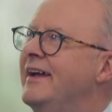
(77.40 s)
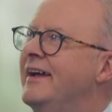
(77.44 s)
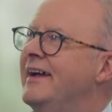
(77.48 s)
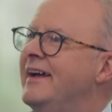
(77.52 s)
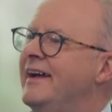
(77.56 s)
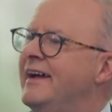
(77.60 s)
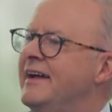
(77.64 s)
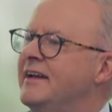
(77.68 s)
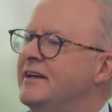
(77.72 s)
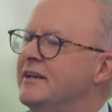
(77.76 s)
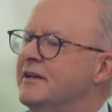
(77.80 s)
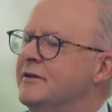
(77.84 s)

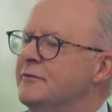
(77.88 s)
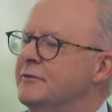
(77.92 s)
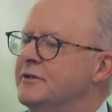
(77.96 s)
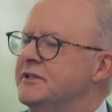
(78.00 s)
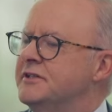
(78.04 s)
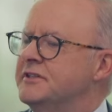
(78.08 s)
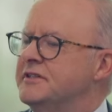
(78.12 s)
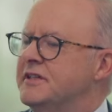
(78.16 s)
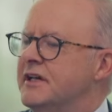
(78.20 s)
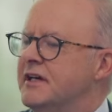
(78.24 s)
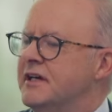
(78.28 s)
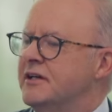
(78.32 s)
and it
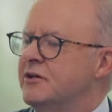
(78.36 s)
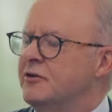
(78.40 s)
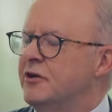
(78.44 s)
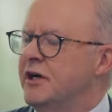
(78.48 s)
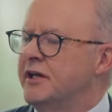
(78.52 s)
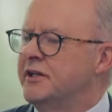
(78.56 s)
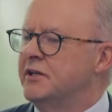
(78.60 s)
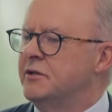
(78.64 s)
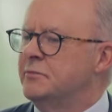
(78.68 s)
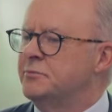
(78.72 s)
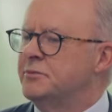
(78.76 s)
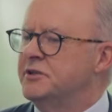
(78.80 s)
was a
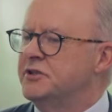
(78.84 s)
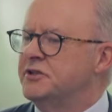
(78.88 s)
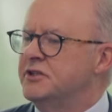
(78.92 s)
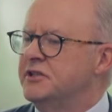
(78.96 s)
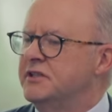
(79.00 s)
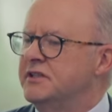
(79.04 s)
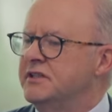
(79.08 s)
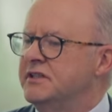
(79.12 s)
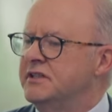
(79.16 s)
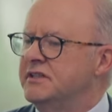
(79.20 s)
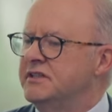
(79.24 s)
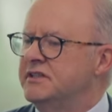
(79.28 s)
great
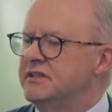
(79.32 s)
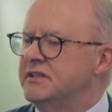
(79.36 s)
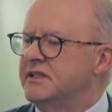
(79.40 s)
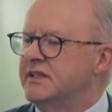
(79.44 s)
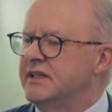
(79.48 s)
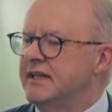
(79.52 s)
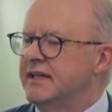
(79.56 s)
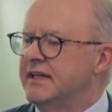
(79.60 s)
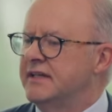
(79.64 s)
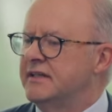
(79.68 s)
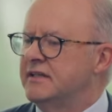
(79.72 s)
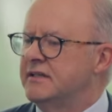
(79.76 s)
opportunity to
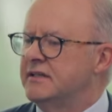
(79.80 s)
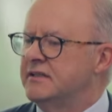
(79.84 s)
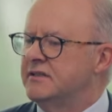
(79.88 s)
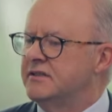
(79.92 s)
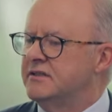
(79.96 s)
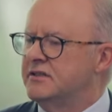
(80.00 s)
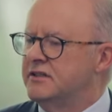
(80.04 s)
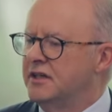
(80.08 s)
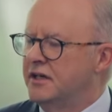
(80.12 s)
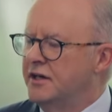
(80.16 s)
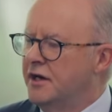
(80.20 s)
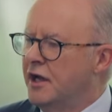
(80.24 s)
get
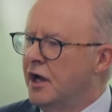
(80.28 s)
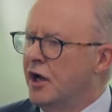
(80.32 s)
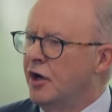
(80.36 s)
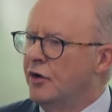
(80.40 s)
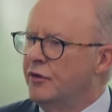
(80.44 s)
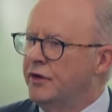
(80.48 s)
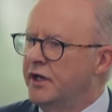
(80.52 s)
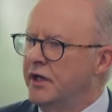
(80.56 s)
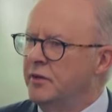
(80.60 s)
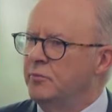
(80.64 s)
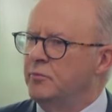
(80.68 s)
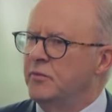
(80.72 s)
to
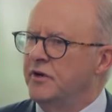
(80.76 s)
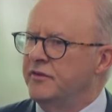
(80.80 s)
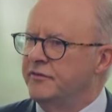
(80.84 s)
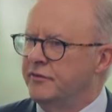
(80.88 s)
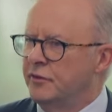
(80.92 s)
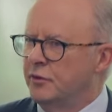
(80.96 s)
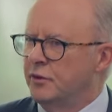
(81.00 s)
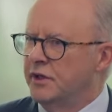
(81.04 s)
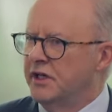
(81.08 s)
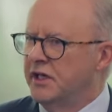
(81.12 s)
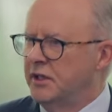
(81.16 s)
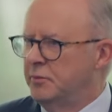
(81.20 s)
know him
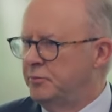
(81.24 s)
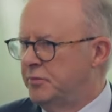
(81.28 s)
before he